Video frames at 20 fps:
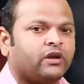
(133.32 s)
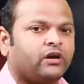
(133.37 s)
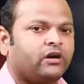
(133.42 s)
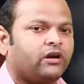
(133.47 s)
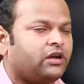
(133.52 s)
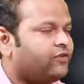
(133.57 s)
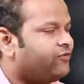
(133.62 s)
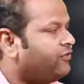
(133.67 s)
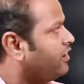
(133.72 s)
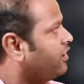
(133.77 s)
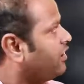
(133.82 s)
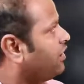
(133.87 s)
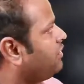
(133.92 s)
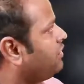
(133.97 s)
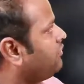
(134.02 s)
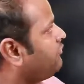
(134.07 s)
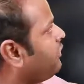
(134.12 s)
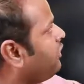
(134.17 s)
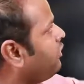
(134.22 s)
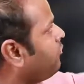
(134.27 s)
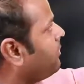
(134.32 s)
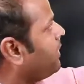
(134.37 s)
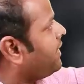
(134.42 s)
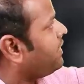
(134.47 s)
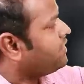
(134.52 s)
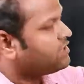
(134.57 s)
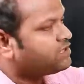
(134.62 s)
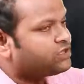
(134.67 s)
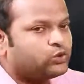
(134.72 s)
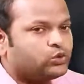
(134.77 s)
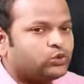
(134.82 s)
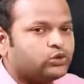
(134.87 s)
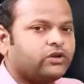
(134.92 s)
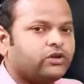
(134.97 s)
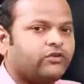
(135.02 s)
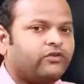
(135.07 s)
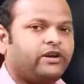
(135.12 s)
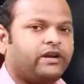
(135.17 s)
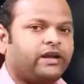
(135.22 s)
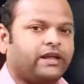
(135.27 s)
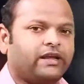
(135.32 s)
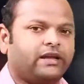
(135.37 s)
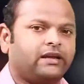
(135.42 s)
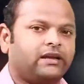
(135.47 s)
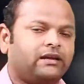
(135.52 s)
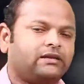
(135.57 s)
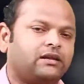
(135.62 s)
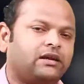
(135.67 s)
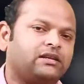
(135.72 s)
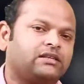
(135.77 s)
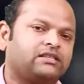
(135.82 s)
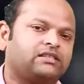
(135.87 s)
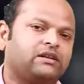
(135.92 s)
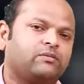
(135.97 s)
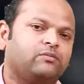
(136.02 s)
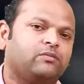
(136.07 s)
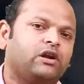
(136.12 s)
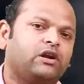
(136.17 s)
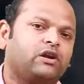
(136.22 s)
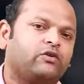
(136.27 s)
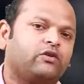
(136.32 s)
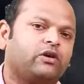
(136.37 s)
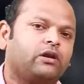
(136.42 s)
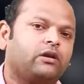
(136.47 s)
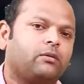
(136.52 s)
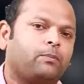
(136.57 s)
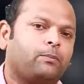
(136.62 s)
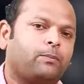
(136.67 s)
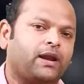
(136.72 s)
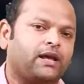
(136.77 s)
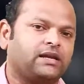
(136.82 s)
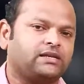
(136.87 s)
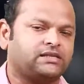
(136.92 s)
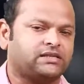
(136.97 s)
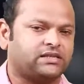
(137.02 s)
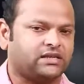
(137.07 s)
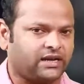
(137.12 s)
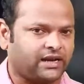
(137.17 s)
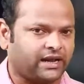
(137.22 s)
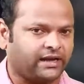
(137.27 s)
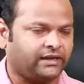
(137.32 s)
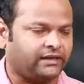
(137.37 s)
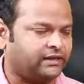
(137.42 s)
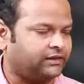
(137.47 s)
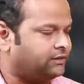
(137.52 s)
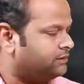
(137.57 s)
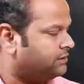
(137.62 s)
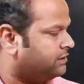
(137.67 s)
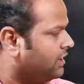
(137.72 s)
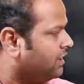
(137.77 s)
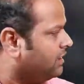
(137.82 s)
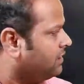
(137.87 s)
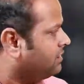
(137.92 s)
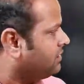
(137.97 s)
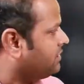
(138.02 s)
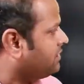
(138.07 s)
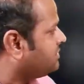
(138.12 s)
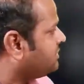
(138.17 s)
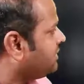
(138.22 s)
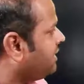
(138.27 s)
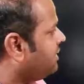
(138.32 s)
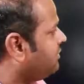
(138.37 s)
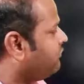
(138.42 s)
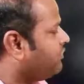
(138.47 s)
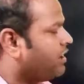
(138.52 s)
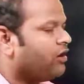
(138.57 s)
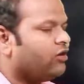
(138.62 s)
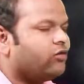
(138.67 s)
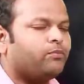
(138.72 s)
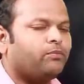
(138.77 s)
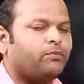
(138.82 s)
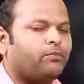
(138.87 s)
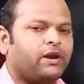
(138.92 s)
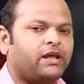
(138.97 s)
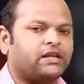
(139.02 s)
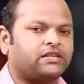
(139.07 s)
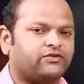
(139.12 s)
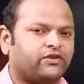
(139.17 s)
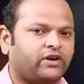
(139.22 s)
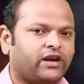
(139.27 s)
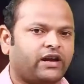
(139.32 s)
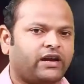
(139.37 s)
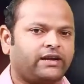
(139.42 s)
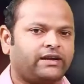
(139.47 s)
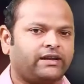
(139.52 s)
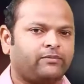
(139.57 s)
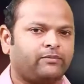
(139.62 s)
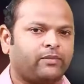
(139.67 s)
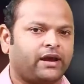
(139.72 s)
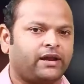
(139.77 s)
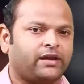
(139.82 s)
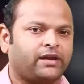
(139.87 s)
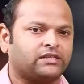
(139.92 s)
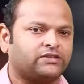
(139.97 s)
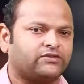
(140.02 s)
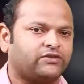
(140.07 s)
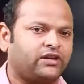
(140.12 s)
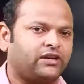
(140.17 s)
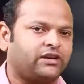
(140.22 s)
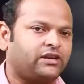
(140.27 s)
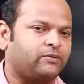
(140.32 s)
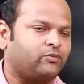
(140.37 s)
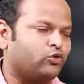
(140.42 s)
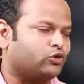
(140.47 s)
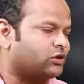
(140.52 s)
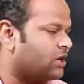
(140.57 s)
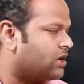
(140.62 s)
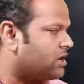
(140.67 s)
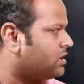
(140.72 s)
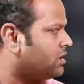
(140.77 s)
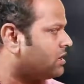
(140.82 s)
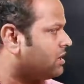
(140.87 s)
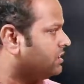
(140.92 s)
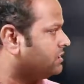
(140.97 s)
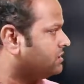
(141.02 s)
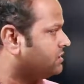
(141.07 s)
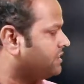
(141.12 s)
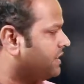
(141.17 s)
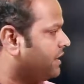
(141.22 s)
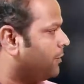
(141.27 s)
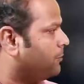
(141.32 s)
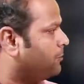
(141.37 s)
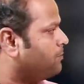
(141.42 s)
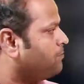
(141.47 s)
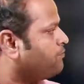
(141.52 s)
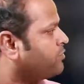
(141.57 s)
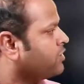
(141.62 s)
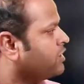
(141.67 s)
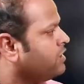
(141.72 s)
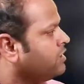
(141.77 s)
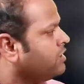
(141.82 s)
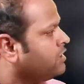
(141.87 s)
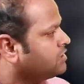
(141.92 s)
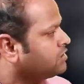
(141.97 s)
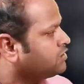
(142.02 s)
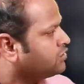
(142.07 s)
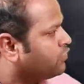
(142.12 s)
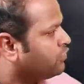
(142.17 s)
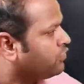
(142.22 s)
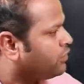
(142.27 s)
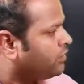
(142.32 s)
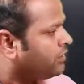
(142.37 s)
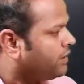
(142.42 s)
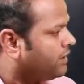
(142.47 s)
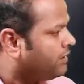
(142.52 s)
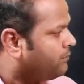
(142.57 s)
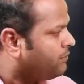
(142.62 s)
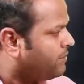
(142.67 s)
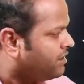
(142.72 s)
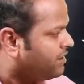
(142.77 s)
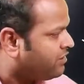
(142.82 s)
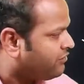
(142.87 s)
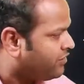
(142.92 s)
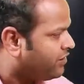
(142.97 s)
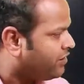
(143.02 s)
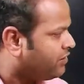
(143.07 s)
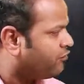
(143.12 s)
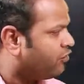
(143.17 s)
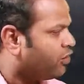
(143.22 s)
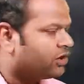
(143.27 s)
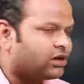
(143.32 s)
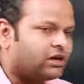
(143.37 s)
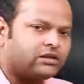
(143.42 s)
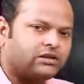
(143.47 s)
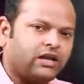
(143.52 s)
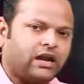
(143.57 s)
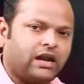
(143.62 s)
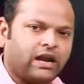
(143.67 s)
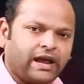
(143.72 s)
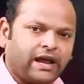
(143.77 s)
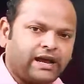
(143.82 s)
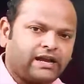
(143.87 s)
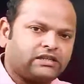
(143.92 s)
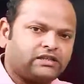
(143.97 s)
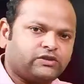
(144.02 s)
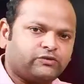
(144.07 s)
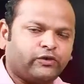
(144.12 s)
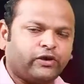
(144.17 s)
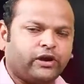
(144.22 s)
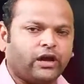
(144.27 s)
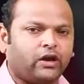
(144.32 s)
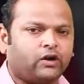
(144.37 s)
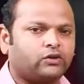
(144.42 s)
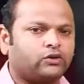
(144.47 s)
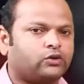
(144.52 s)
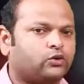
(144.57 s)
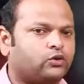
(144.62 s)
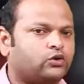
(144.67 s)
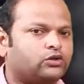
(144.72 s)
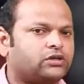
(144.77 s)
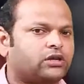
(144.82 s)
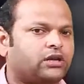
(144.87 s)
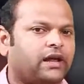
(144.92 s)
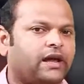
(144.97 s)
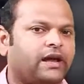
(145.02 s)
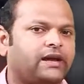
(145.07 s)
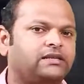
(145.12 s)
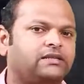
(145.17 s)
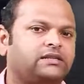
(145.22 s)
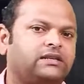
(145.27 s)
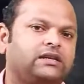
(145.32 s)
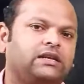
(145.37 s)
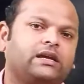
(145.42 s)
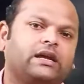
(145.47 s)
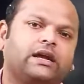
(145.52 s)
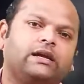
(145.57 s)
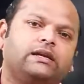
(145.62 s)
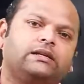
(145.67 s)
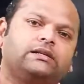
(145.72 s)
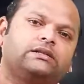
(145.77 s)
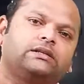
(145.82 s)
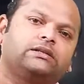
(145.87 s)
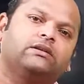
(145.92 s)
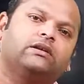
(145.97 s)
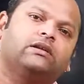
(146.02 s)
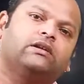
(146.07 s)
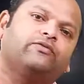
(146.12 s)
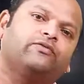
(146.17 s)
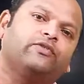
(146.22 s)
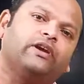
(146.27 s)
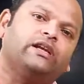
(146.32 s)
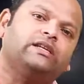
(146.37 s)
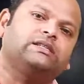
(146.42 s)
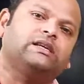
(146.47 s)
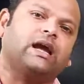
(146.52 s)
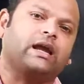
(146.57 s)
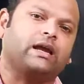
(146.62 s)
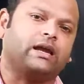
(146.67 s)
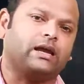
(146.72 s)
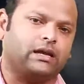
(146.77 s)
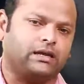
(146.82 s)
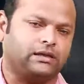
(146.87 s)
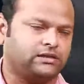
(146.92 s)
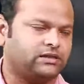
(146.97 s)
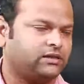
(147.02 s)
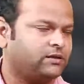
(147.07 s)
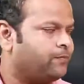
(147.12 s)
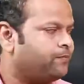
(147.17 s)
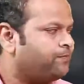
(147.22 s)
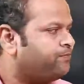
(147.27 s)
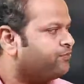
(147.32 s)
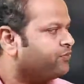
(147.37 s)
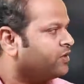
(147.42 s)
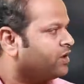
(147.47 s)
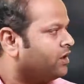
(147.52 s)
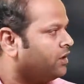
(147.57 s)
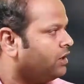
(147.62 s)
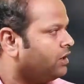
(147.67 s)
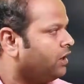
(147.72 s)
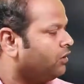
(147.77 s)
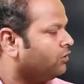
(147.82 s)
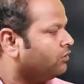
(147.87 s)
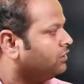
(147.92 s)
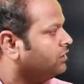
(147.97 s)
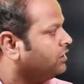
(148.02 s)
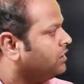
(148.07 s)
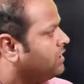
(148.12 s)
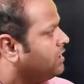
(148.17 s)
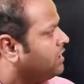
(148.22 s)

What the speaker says: if at all if you have minus 270, that is similar to your plus 90, and this end we have plus 180, minus 180, both are same. So, in between what are the lines we have, those lines indicate the phase angles. Now,